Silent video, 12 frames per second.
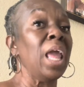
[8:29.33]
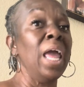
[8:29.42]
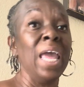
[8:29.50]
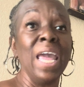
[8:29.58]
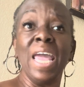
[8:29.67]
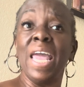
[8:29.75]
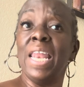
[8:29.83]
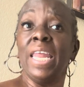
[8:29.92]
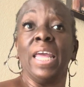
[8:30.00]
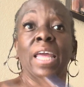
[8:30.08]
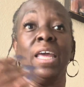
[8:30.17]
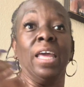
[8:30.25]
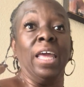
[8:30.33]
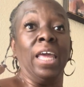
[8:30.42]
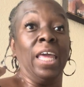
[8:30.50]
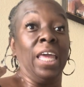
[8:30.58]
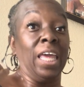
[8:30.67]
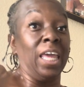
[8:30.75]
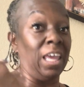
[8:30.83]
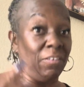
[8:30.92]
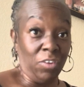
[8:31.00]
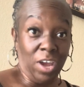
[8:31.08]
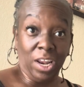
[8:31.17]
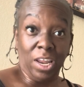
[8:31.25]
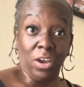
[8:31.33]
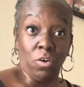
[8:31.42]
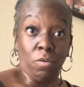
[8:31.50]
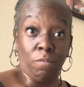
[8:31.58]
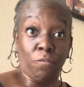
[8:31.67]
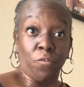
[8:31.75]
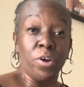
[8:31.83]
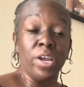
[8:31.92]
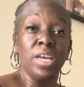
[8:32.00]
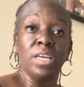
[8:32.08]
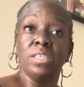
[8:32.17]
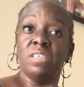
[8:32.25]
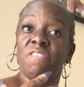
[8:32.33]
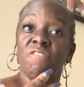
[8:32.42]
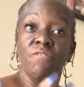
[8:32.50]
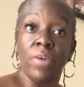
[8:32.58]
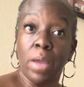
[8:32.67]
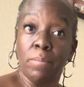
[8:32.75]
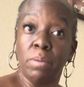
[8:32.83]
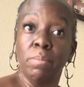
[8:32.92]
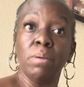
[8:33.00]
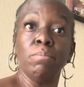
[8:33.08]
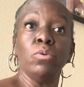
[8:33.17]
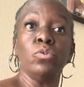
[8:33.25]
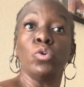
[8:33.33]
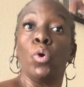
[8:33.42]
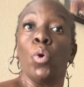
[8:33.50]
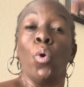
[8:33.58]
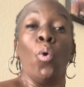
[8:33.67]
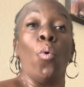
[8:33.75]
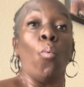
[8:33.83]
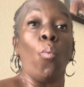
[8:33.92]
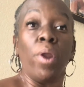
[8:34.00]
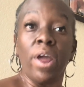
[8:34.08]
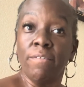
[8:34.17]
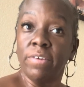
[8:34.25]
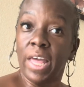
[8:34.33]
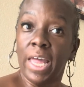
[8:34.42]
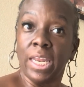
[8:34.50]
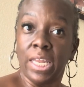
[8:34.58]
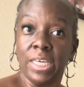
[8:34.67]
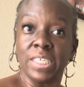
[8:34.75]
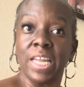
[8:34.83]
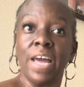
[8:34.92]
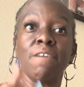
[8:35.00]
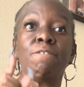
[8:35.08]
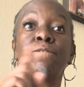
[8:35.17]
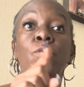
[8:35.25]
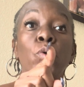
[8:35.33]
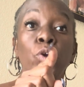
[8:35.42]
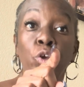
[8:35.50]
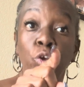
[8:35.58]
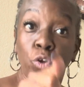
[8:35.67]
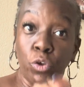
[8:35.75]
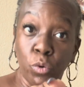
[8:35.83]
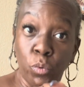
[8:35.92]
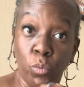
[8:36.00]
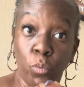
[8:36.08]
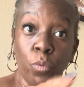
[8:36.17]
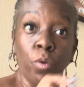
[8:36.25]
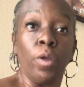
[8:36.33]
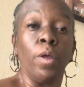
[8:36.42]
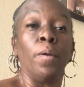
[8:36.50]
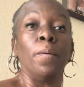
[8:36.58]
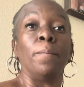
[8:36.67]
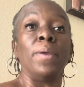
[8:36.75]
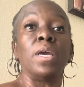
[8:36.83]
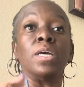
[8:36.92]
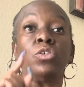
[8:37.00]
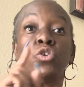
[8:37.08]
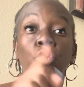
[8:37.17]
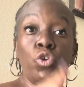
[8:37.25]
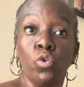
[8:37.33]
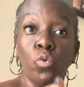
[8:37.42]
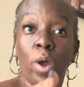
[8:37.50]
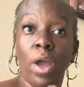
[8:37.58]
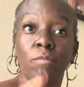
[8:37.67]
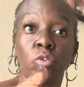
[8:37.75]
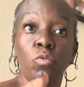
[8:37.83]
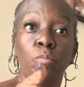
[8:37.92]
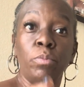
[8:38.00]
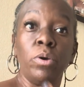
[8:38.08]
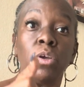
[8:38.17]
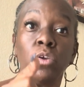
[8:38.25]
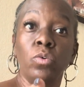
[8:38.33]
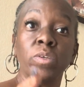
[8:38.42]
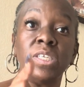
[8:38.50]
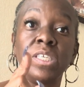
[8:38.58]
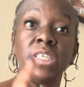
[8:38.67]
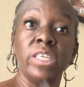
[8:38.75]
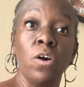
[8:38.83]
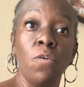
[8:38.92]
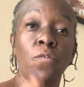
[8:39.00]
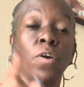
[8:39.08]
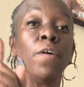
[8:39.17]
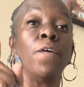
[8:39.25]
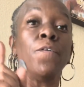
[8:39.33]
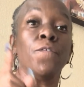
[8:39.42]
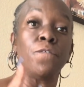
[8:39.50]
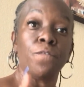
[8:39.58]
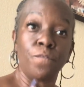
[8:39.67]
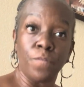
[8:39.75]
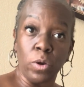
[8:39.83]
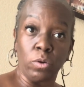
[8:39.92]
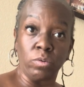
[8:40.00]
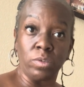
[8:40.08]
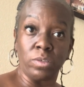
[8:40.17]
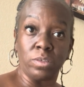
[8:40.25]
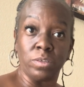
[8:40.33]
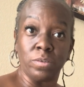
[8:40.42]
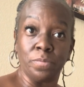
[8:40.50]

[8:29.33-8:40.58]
And if you got to let go of friends, family members, whatever that looks like for you, because you have to put yourself first.